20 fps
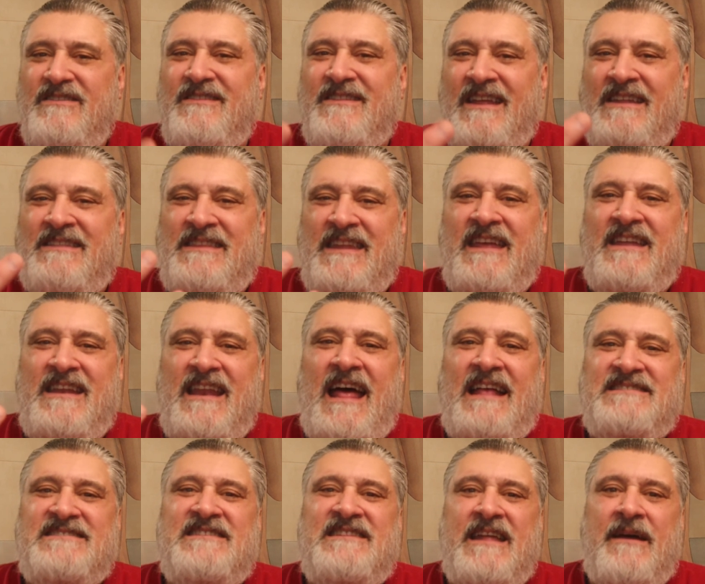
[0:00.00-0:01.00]
that it
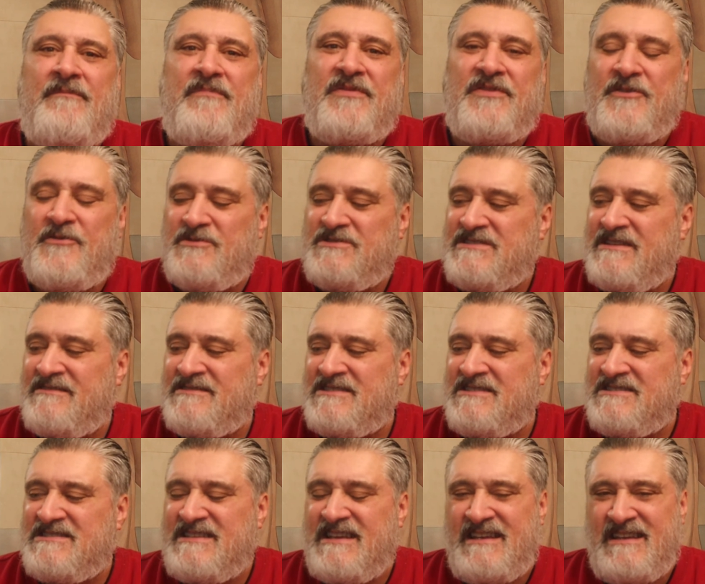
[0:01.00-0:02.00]
adds a depth to it. So I was
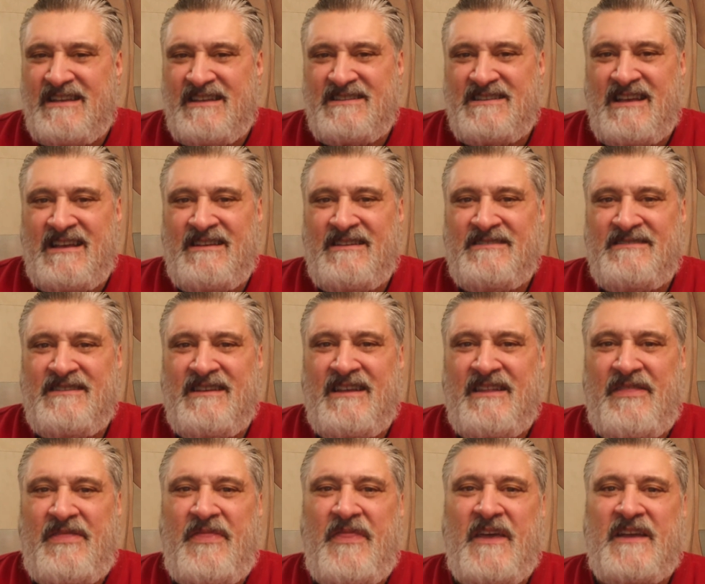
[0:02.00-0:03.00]
going to say a, a, a,
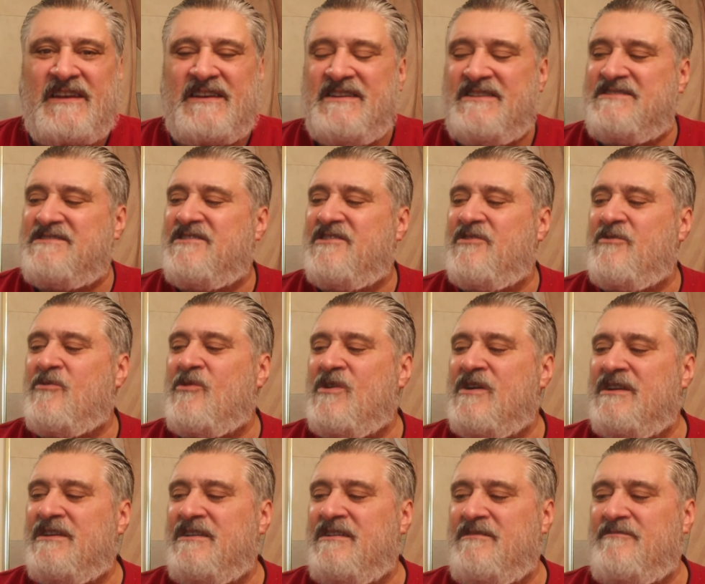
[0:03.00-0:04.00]
thickness to the
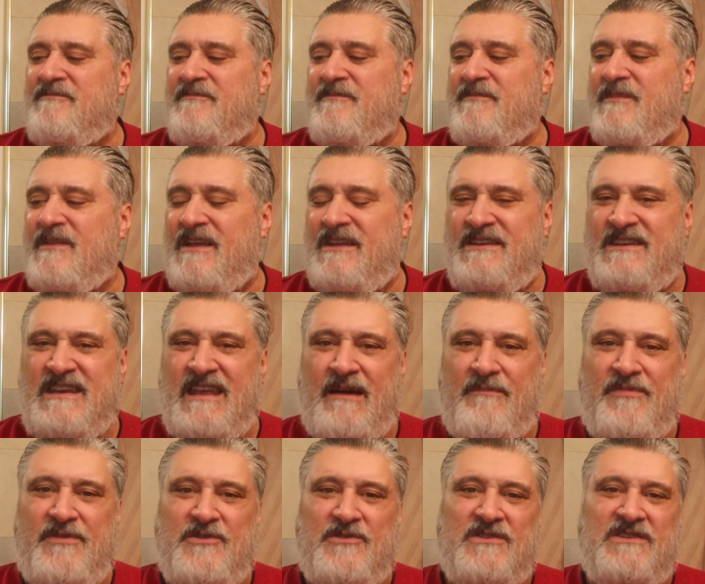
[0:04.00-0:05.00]
wine, a, a,
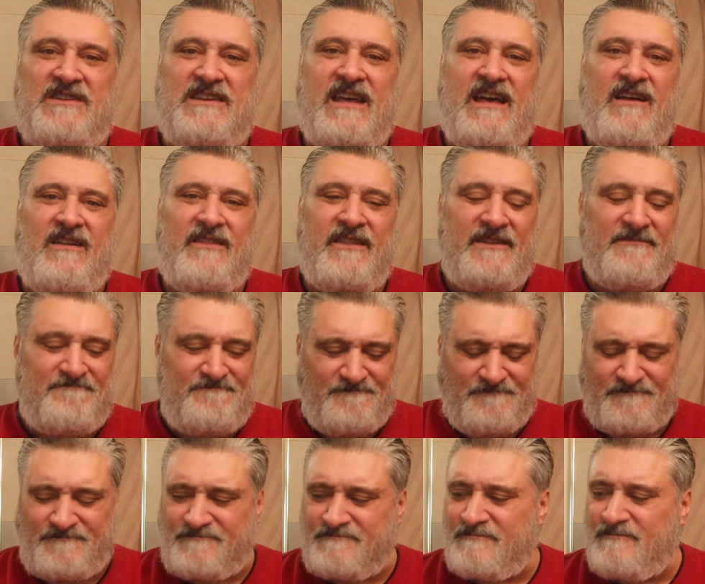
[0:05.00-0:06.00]
depth. You can tell that
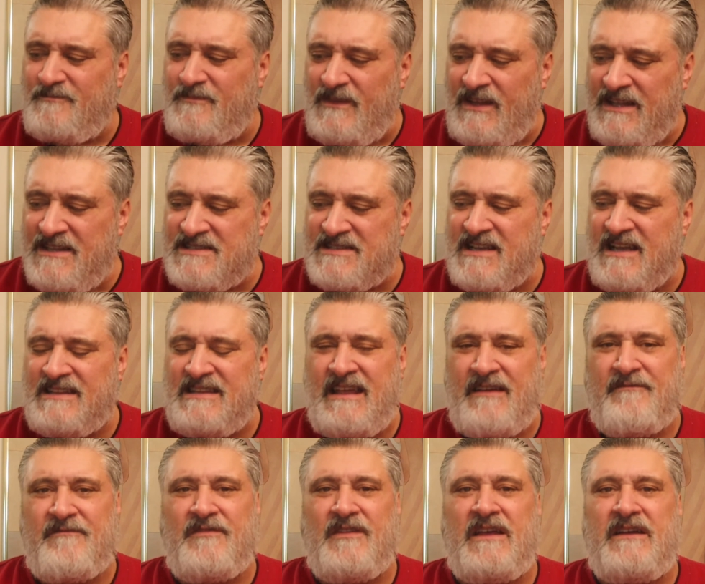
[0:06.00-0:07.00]
it's got
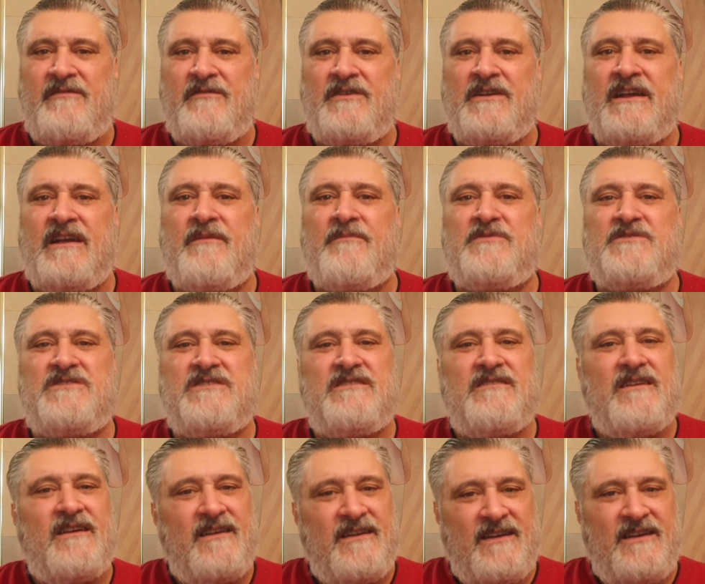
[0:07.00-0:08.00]
that flavor in there, but
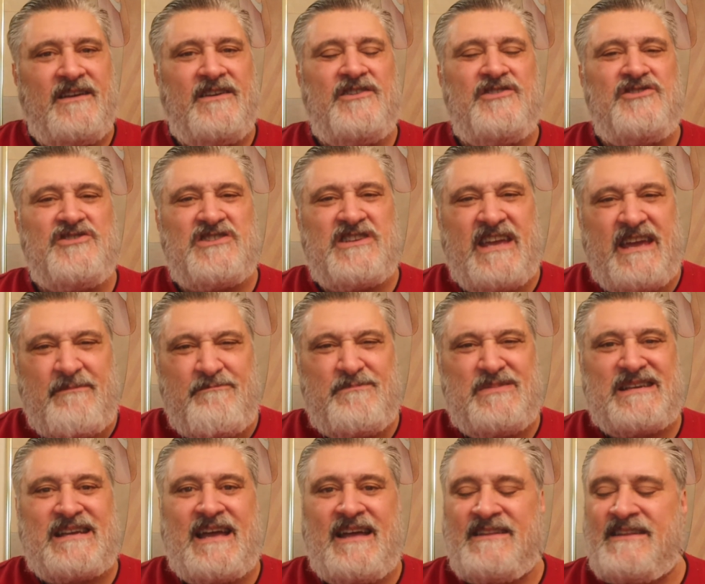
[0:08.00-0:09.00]
you, you just can't
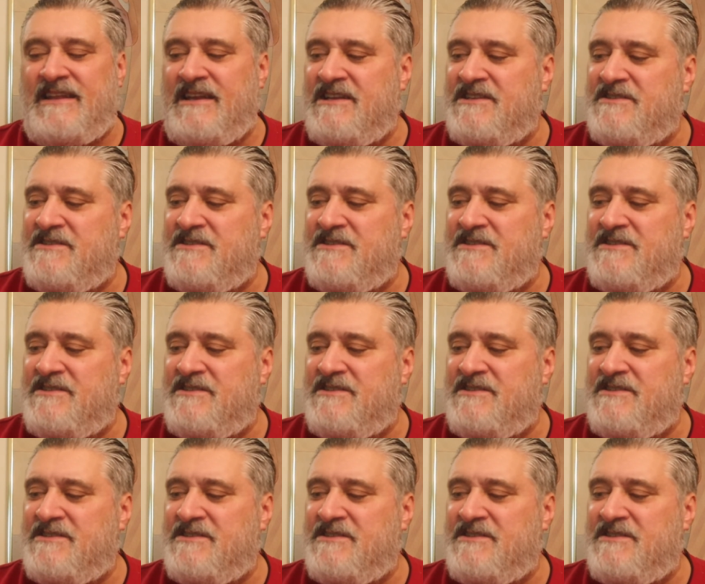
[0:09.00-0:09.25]
pick out that